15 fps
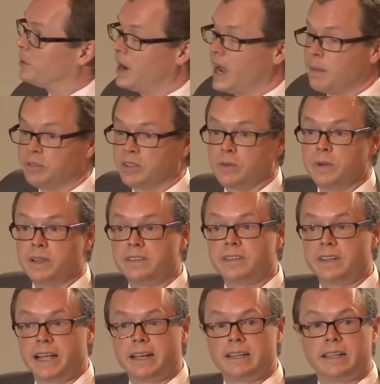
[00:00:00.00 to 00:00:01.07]
perhaps
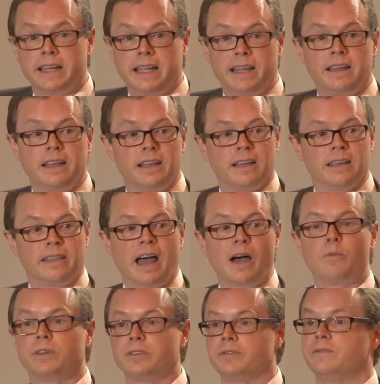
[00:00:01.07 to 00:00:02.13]
coincidentally,
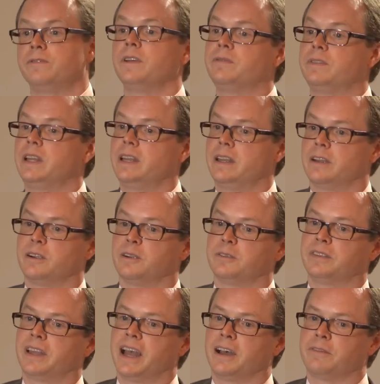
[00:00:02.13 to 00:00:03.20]
that was 50
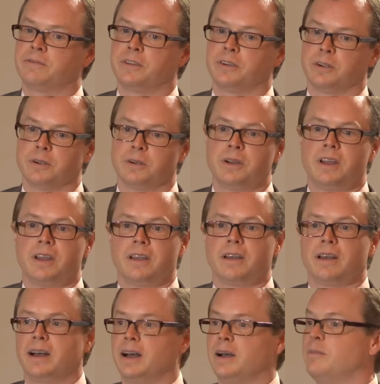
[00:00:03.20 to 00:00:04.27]
years after
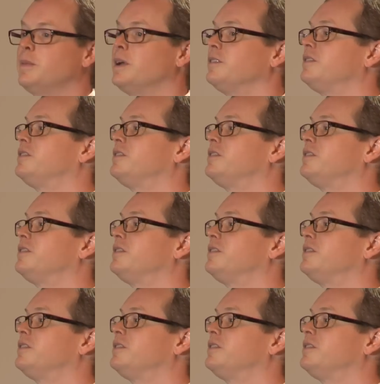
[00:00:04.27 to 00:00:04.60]
a